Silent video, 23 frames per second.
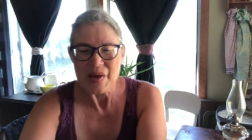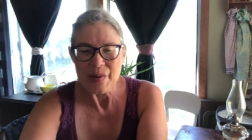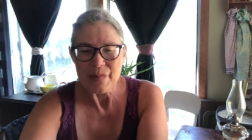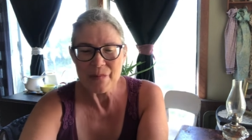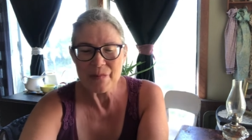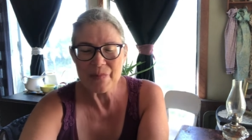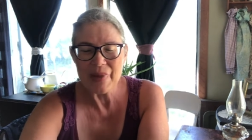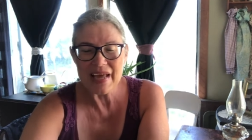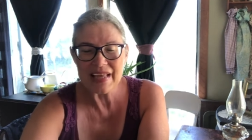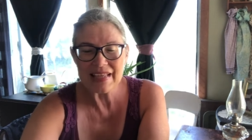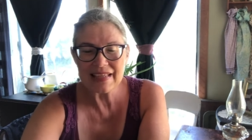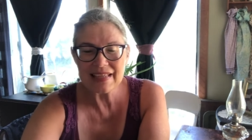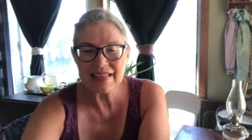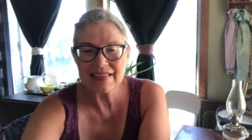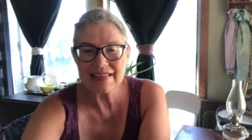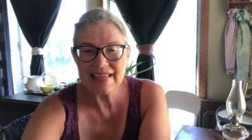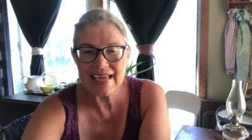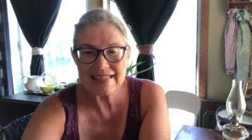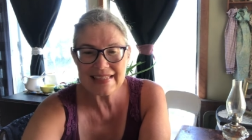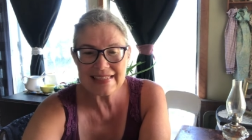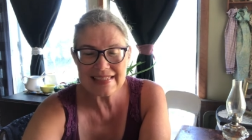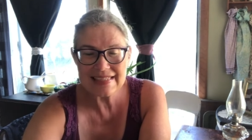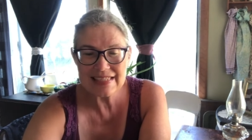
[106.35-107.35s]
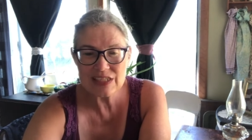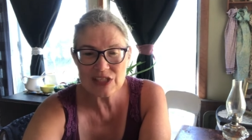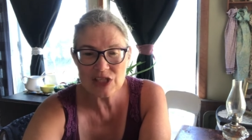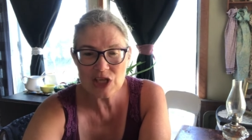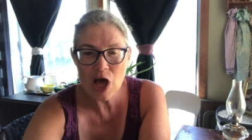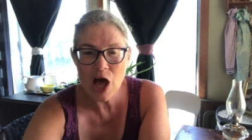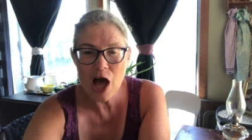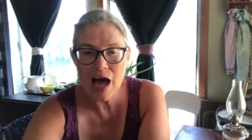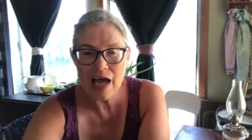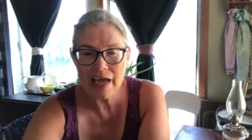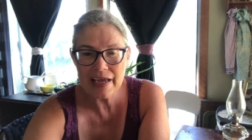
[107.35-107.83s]
But let's
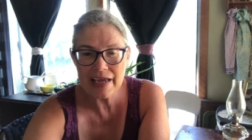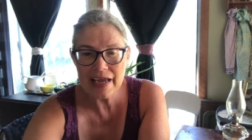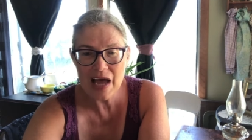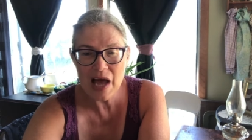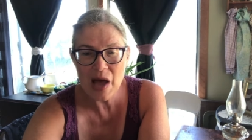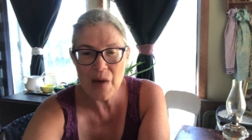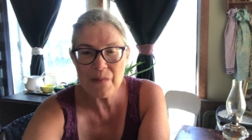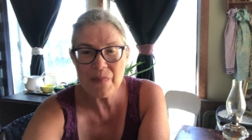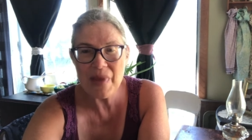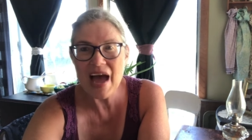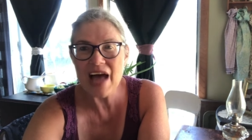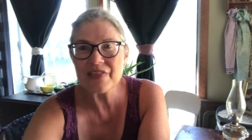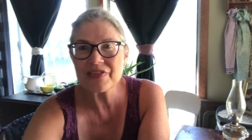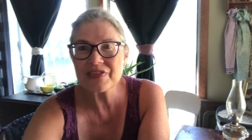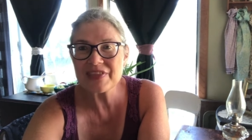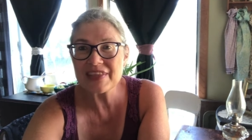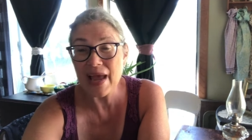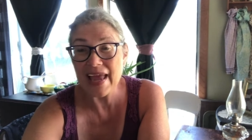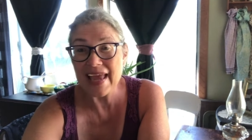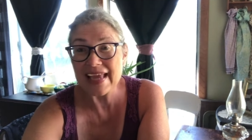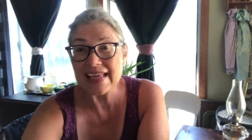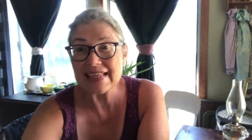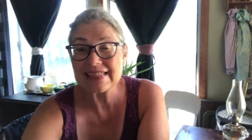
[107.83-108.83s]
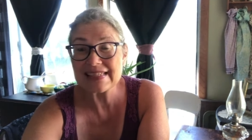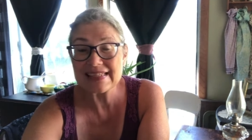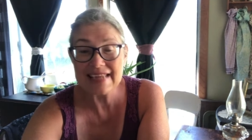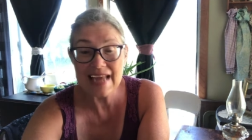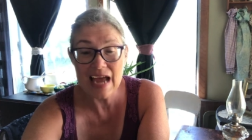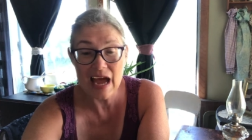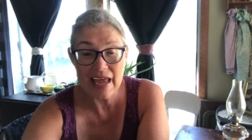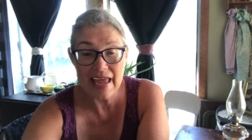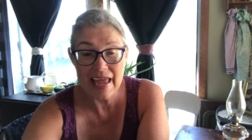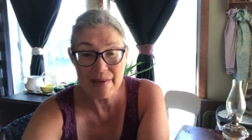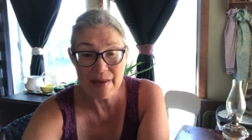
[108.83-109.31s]
talk about the ways.
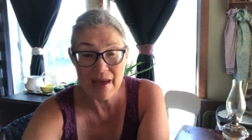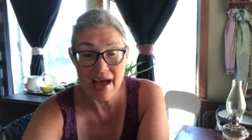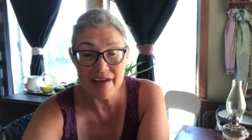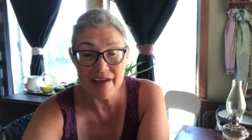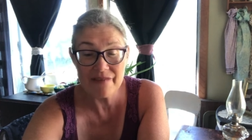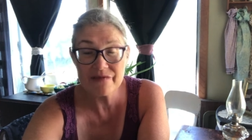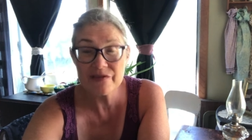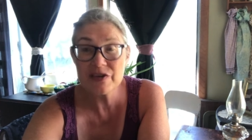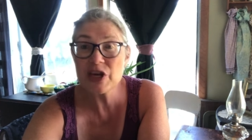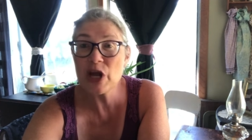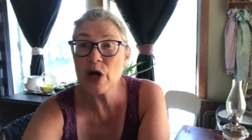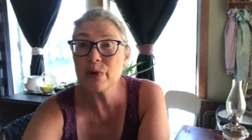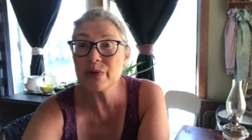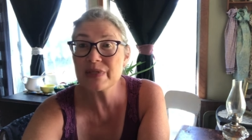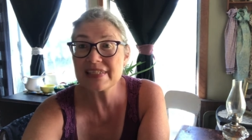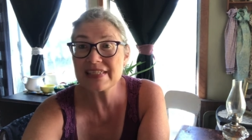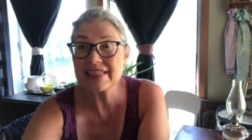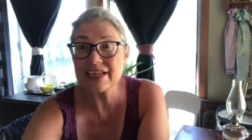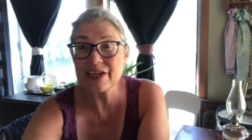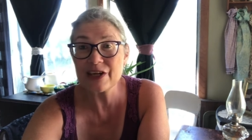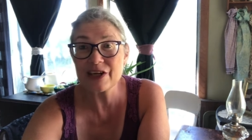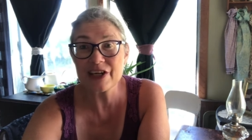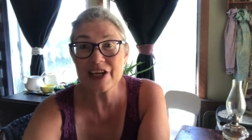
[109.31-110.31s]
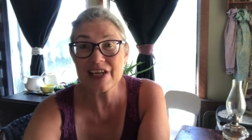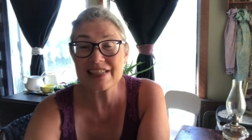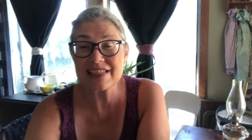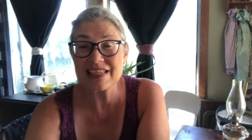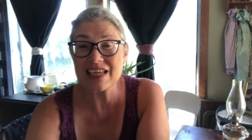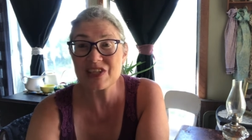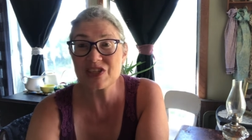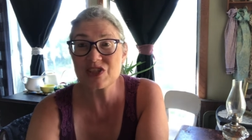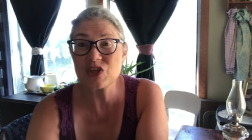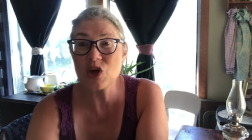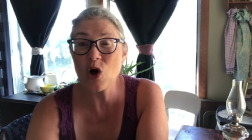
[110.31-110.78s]
Now, I have notes here because
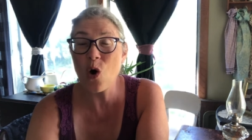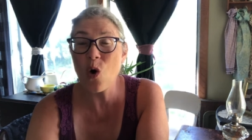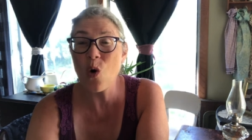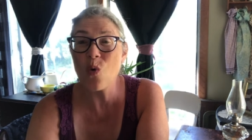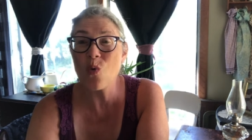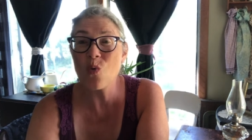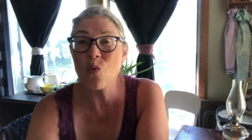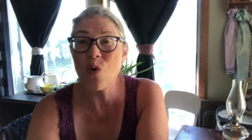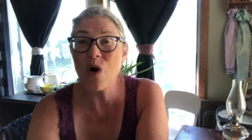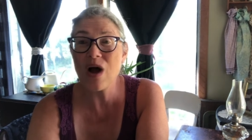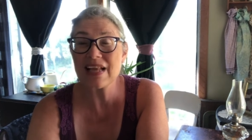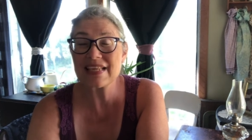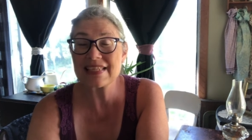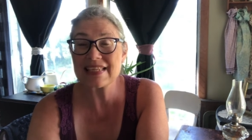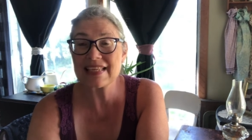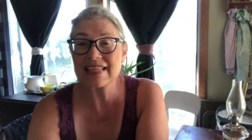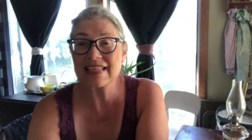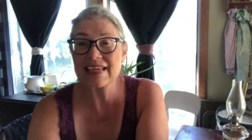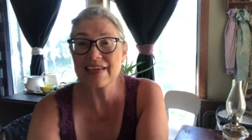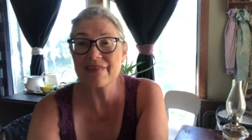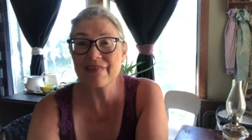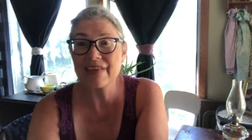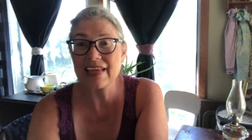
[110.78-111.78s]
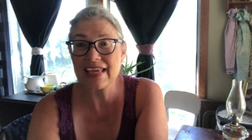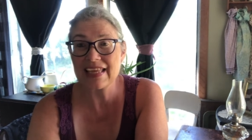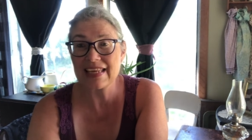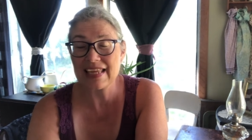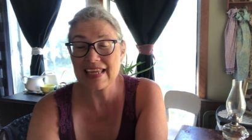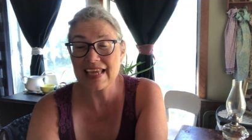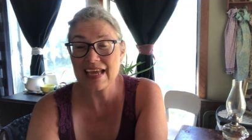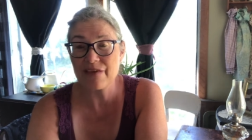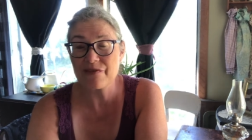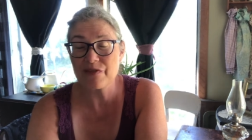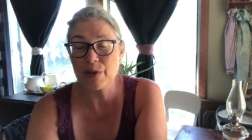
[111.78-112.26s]
I don't want to leave
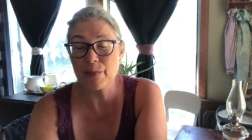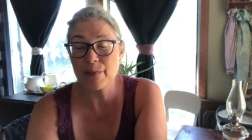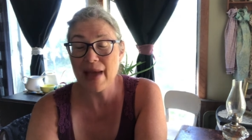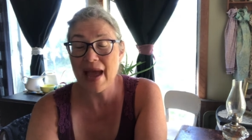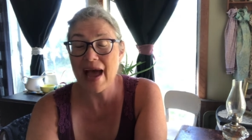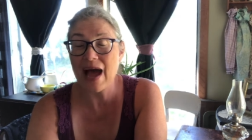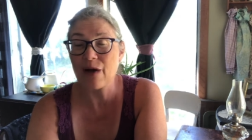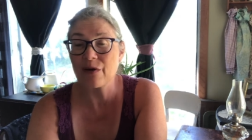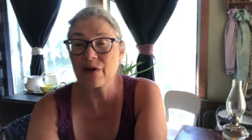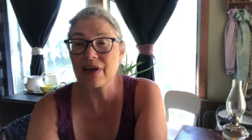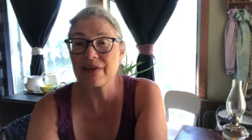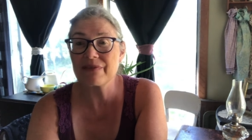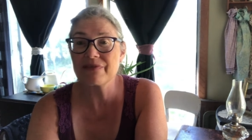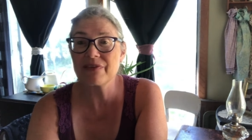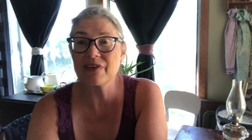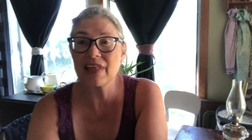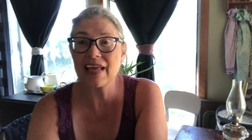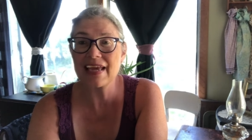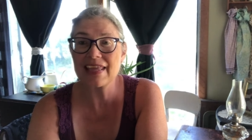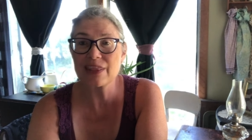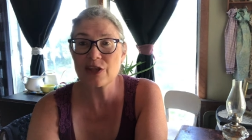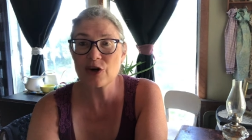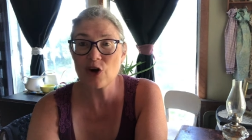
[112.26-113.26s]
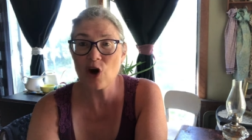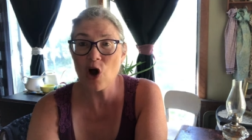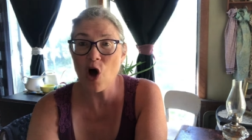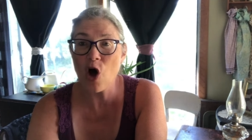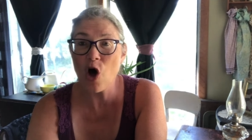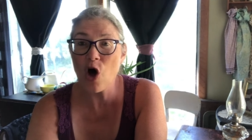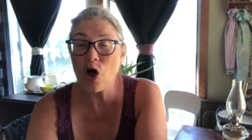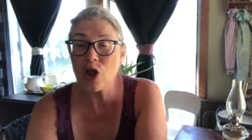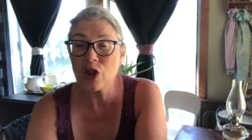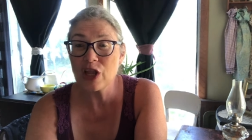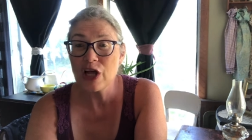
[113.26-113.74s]
any of them out. I feel like they're
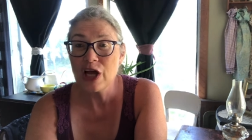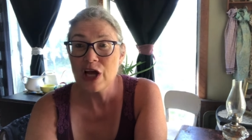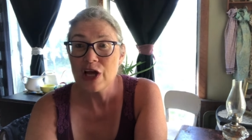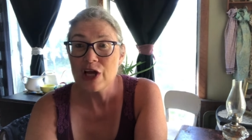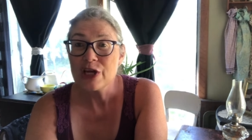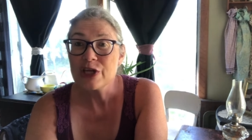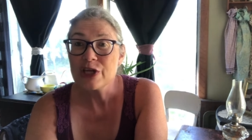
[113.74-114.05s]
all